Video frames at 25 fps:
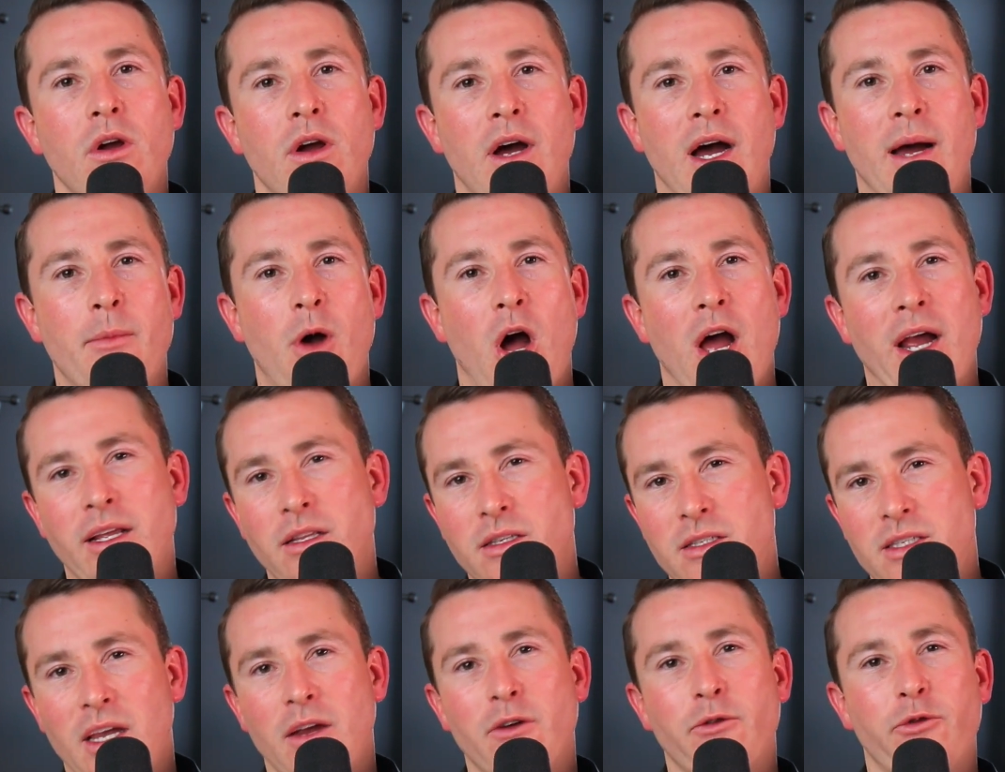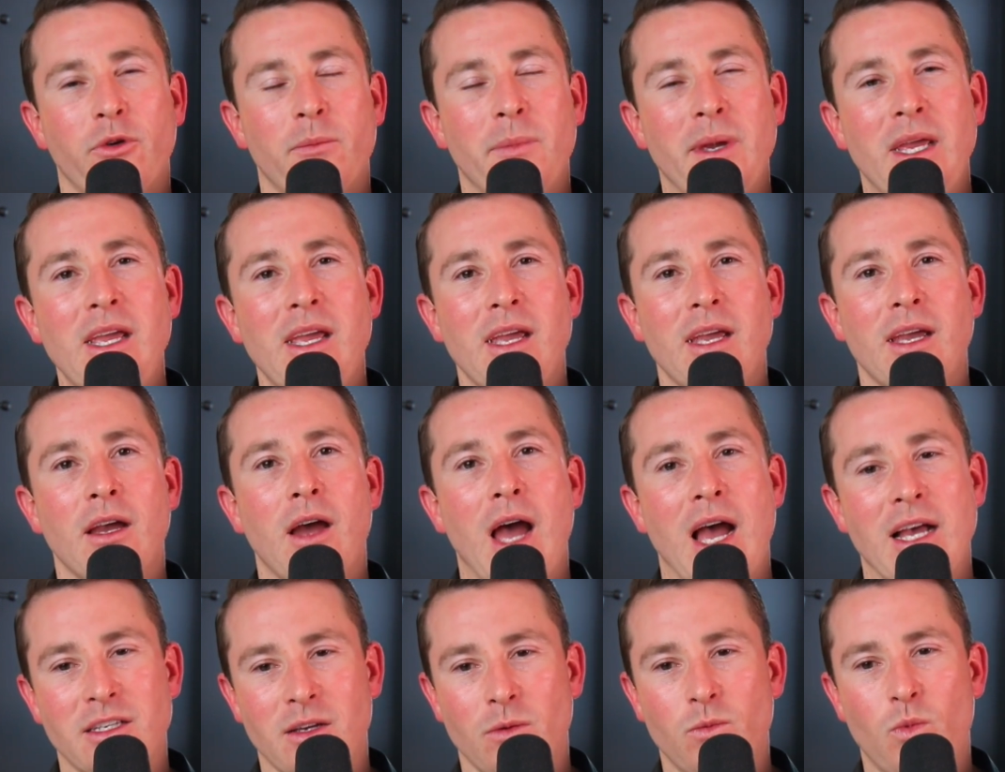I can see it from here.
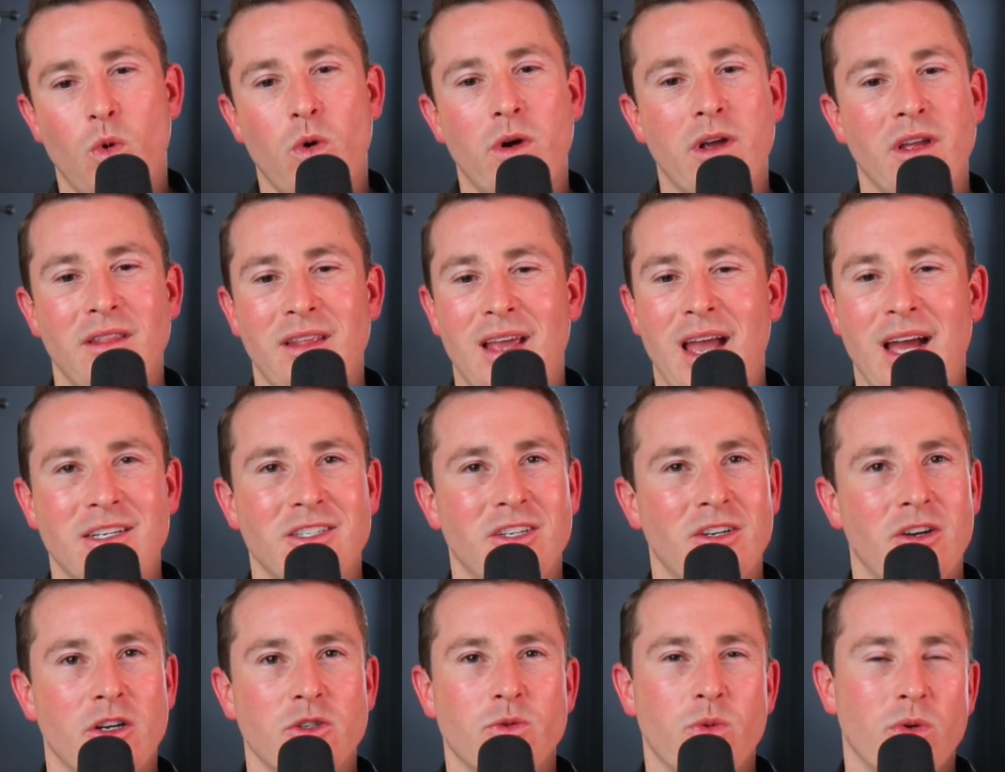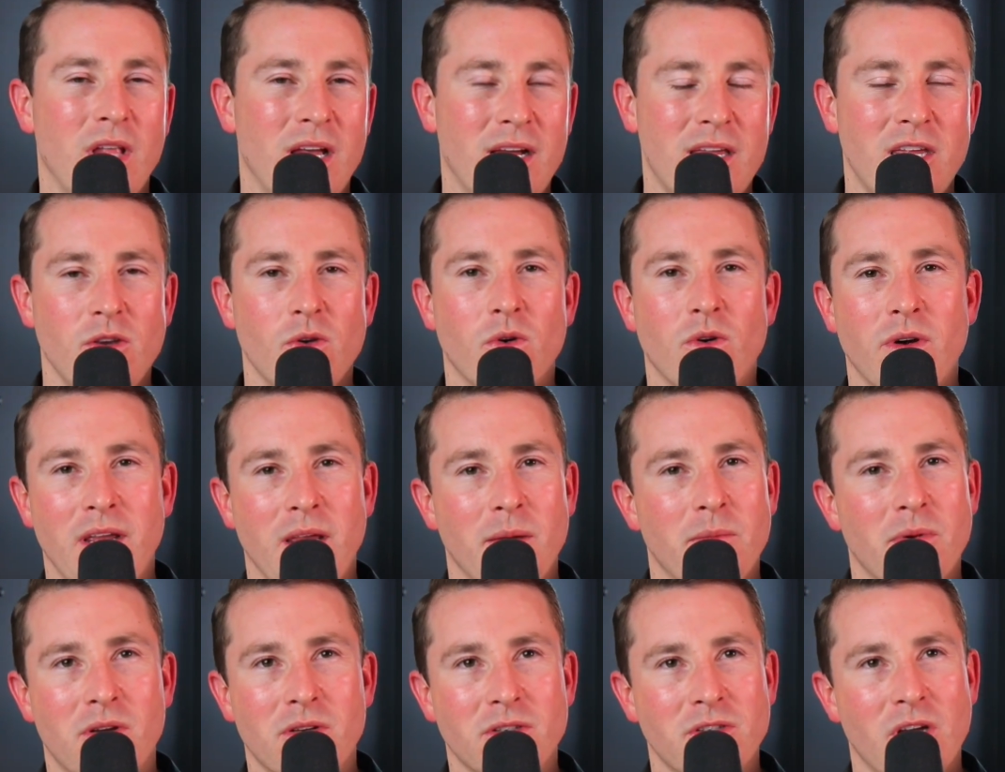As I'm walking, the agent goes, well, lucky you're
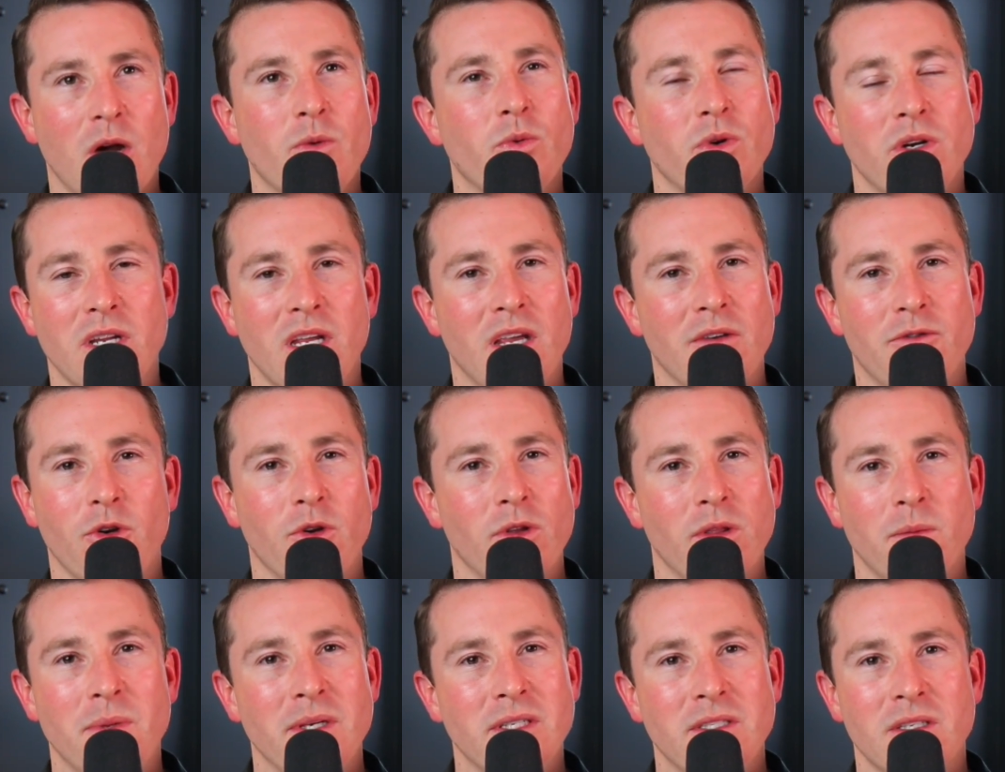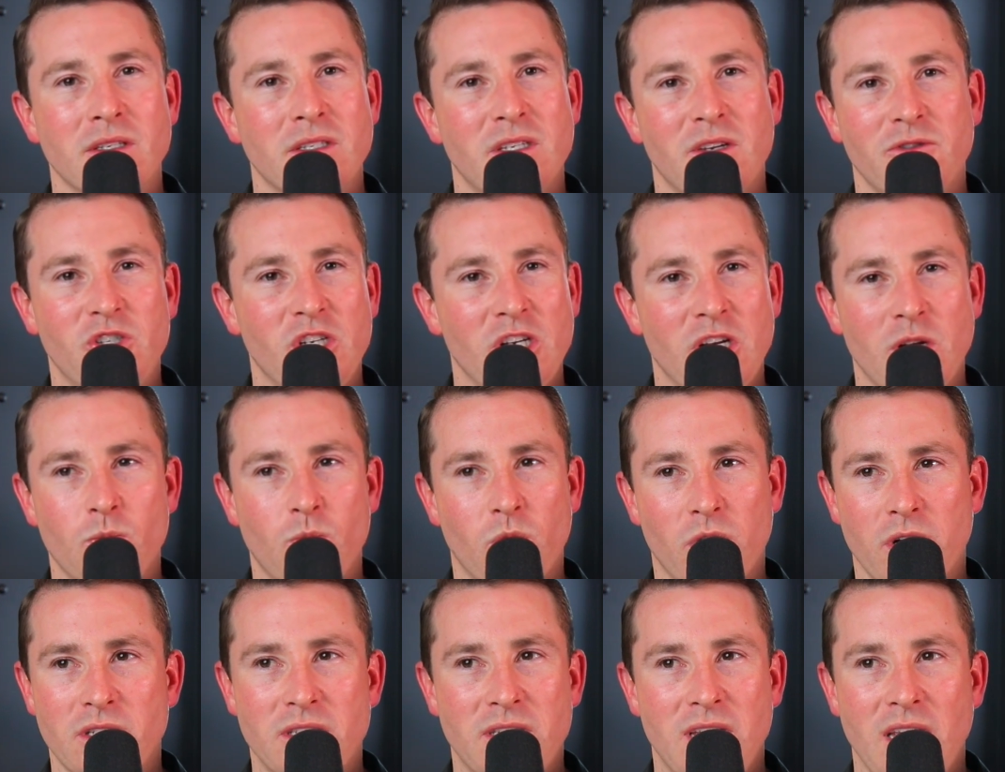here because I wouldn't give her the business if she didn't
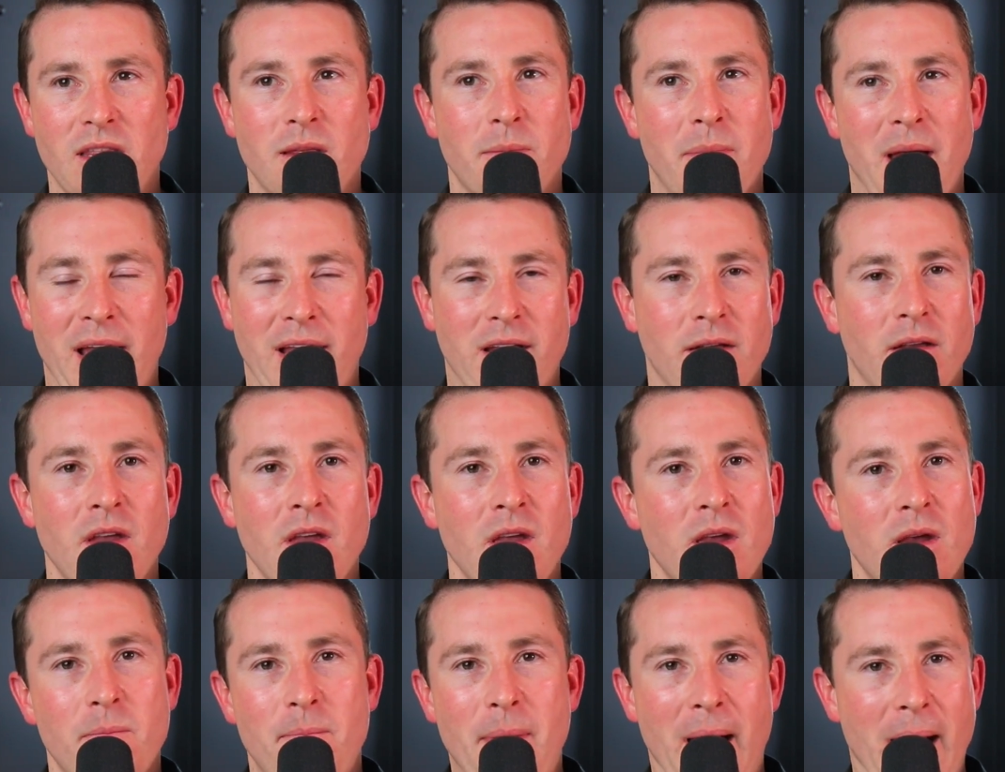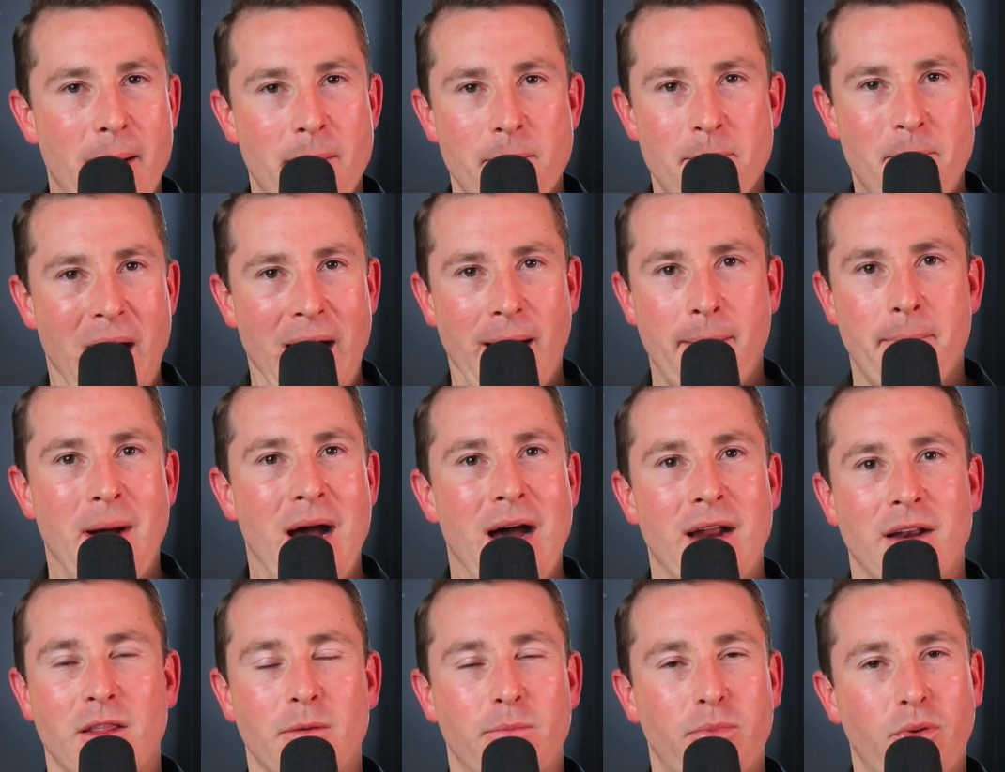want to see the back
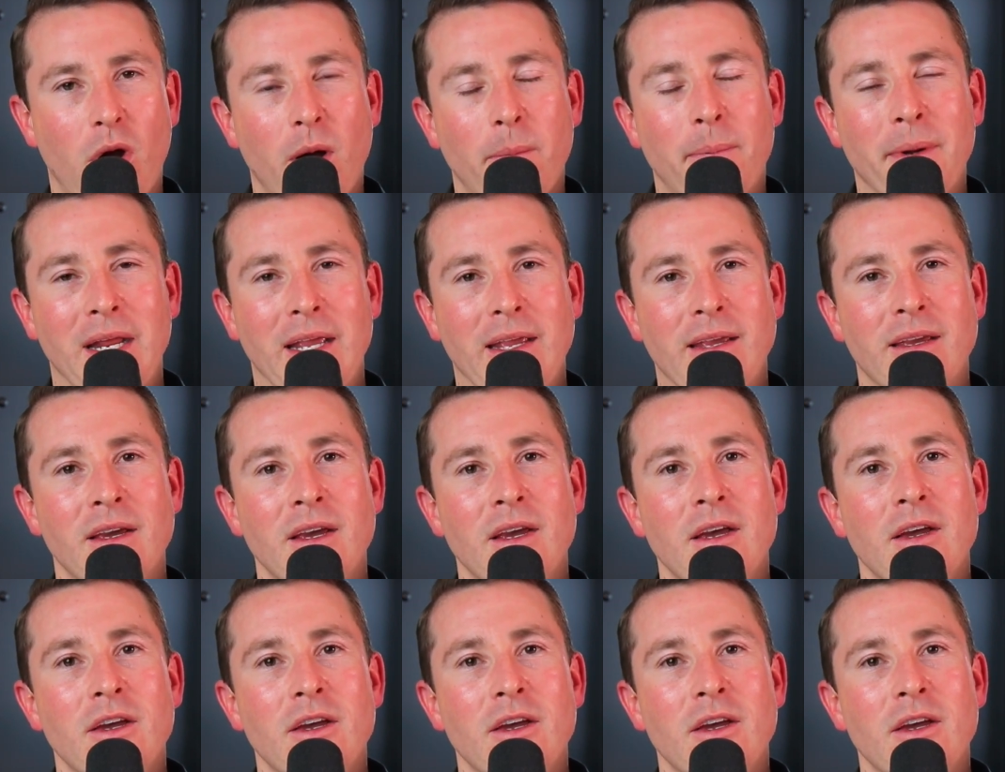part of the property.